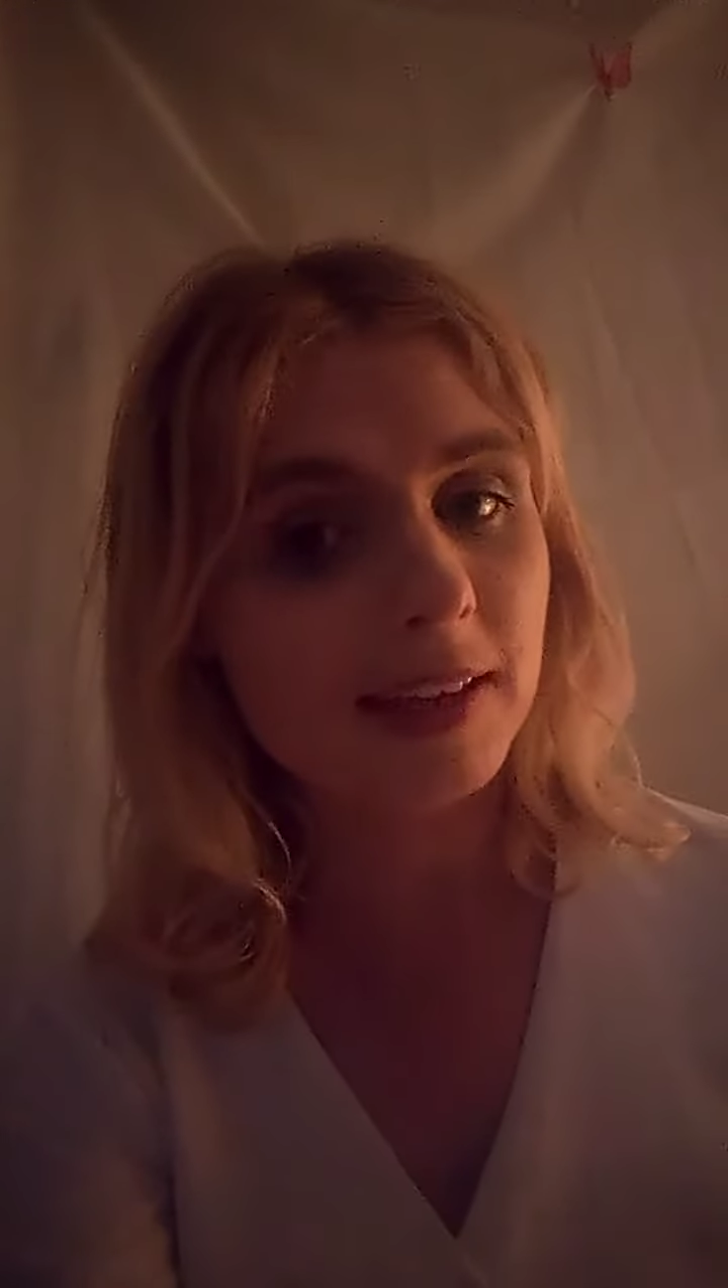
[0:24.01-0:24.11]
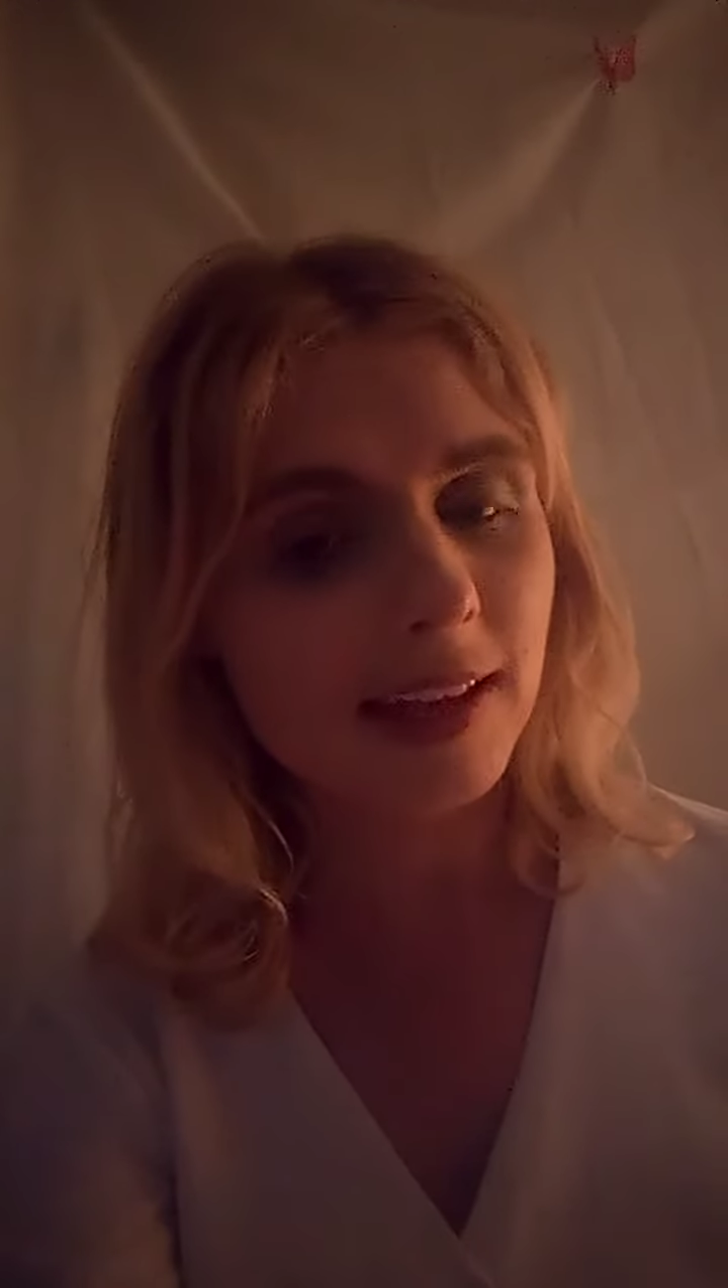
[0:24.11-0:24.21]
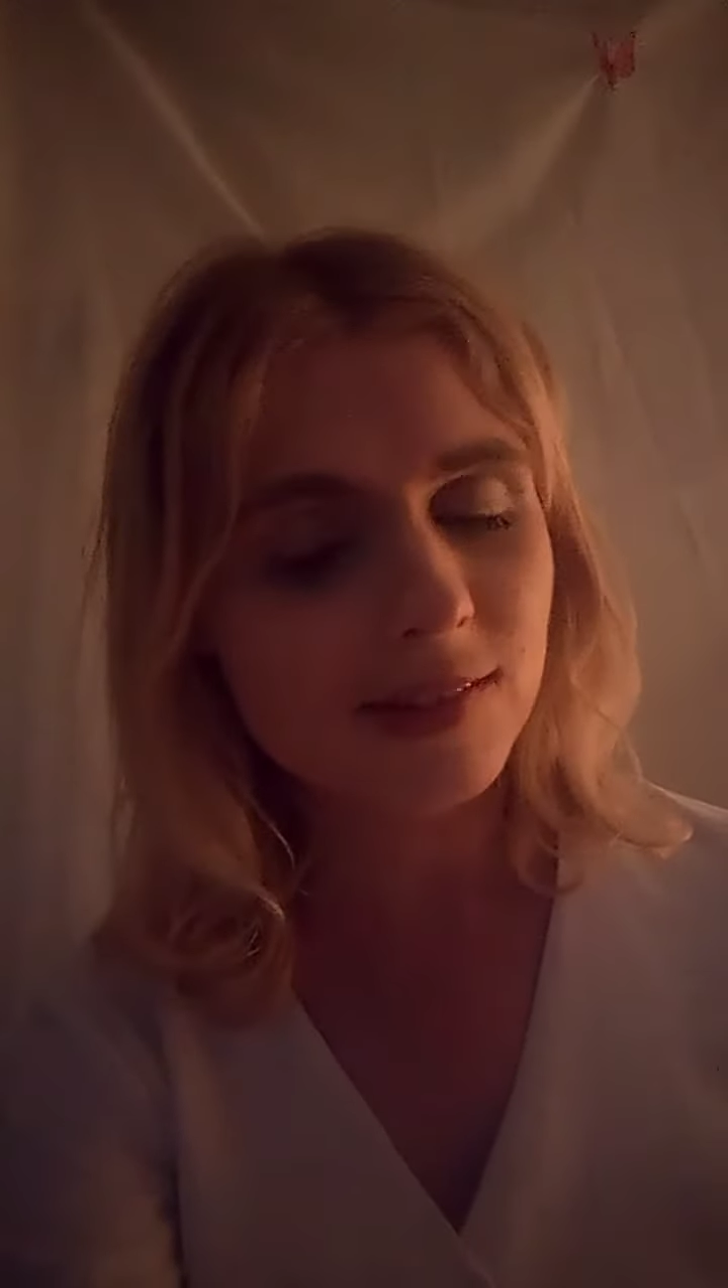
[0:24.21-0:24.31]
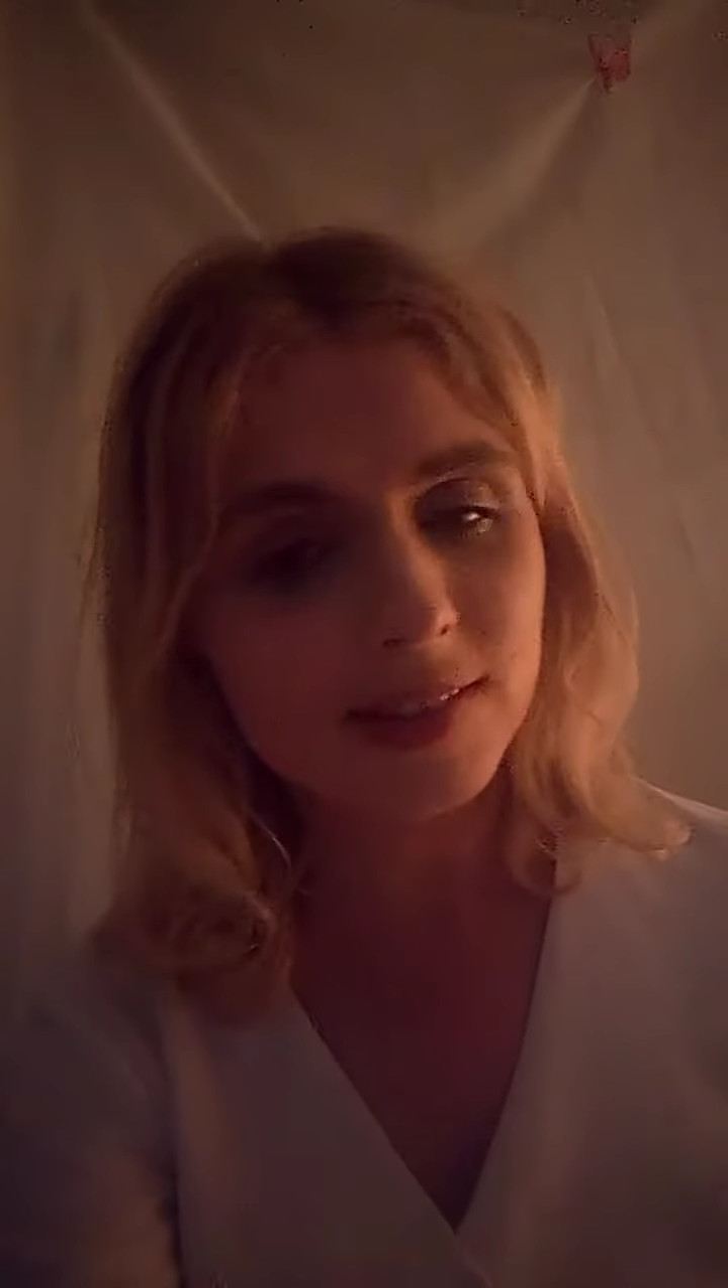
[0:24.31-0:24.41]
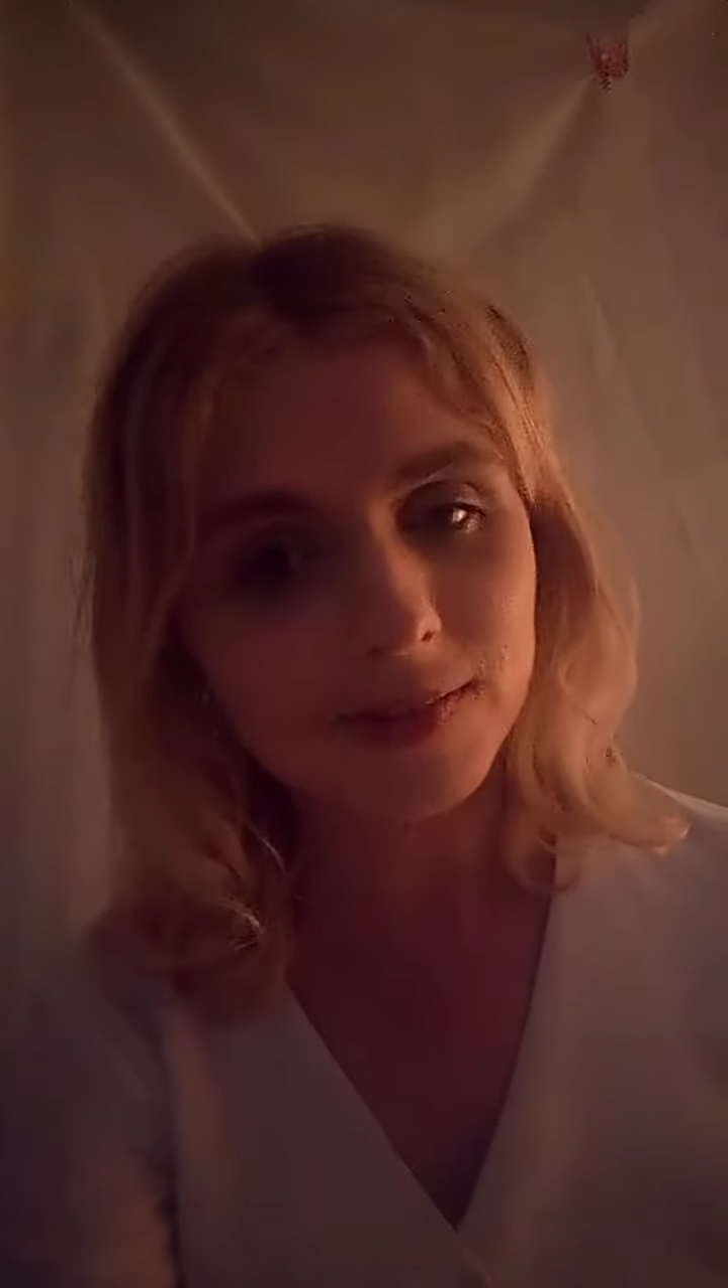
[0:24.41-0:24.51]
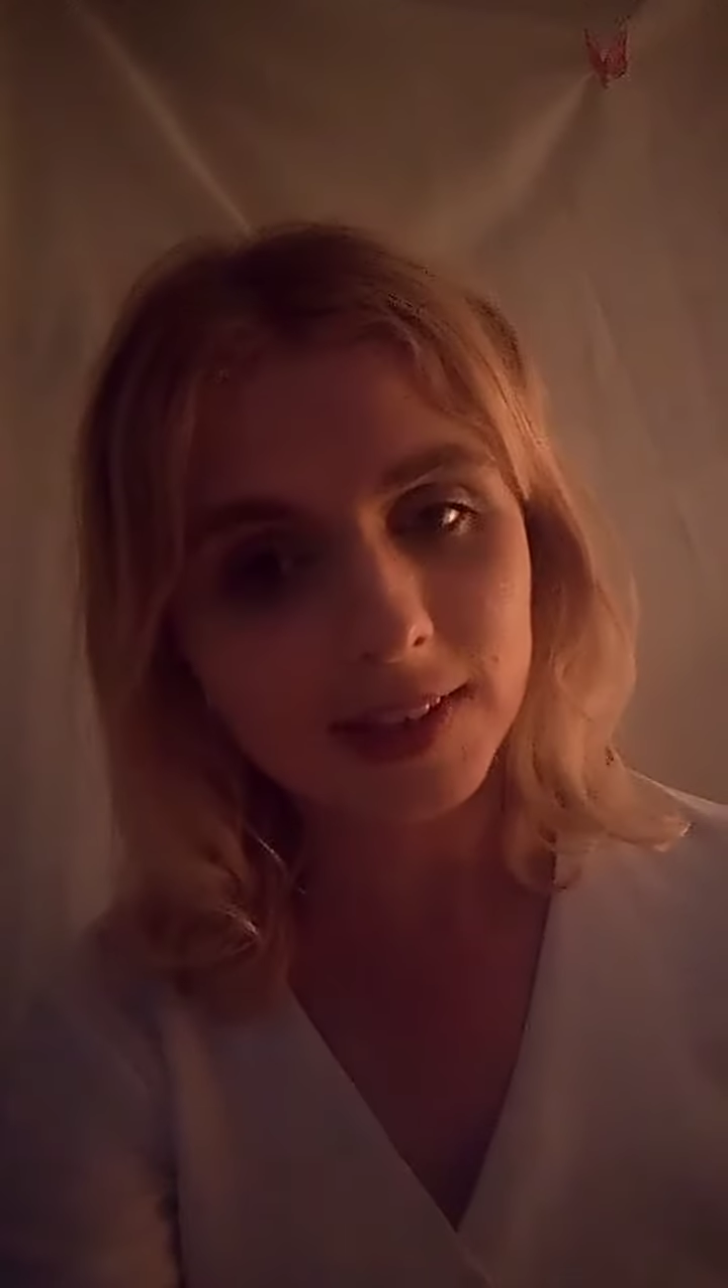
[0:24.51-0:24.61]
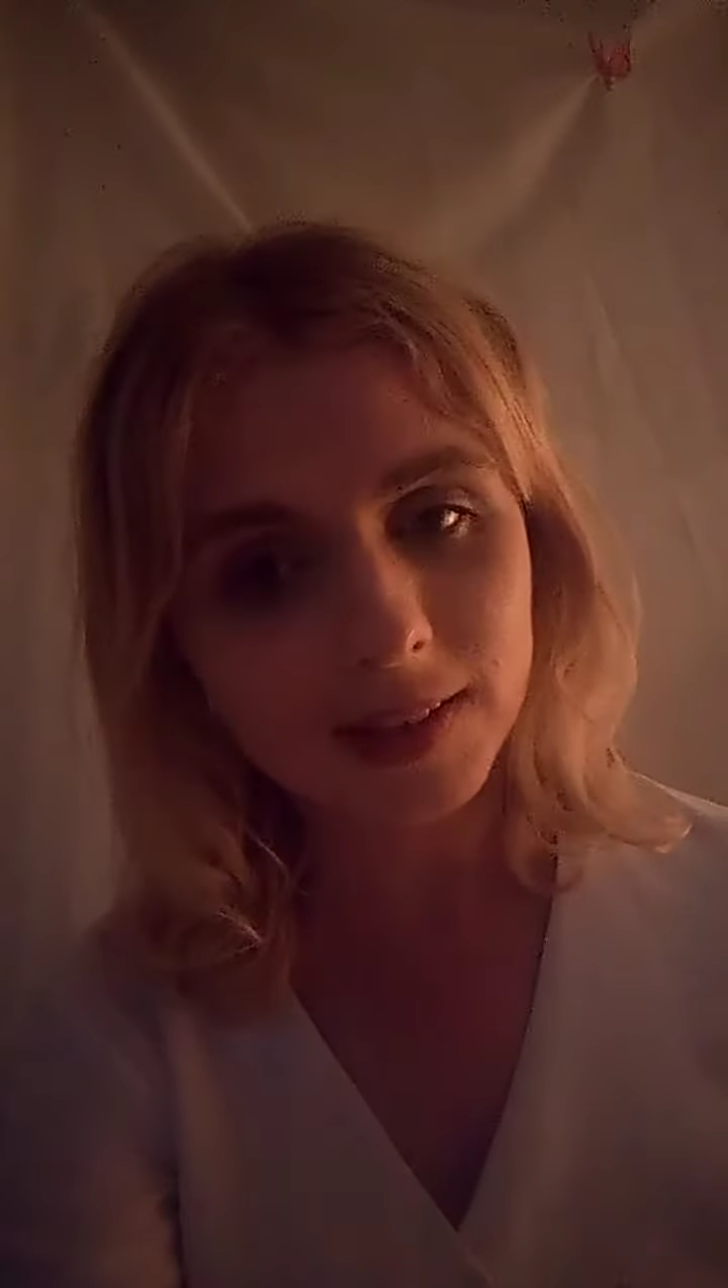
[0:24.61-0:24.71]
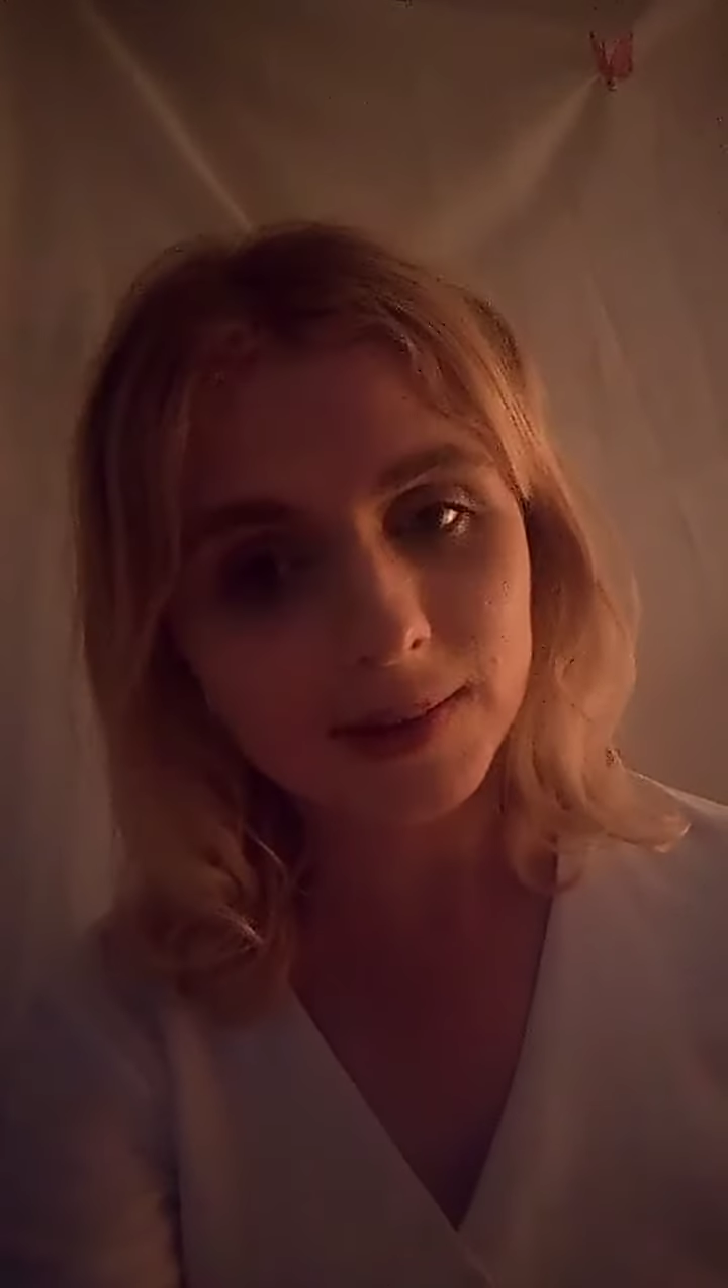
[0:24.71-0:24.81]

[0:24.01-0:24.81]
acting video